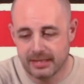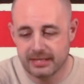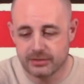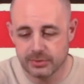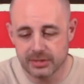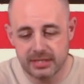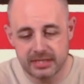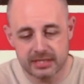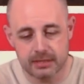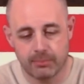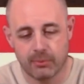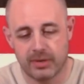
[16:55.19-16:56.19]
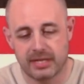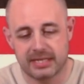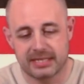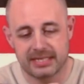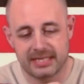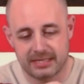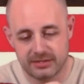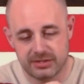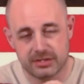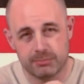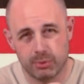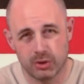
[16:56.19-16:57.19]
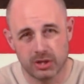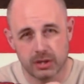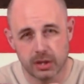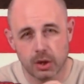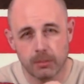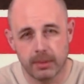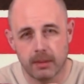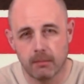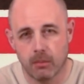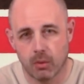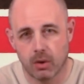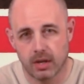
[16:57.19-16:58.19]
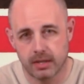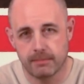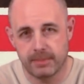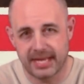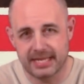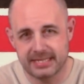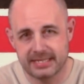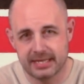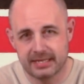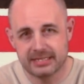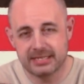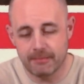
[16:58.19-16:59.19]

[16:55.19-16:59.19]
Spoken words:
it's really disappointing that they didn't just put a little bit more on the base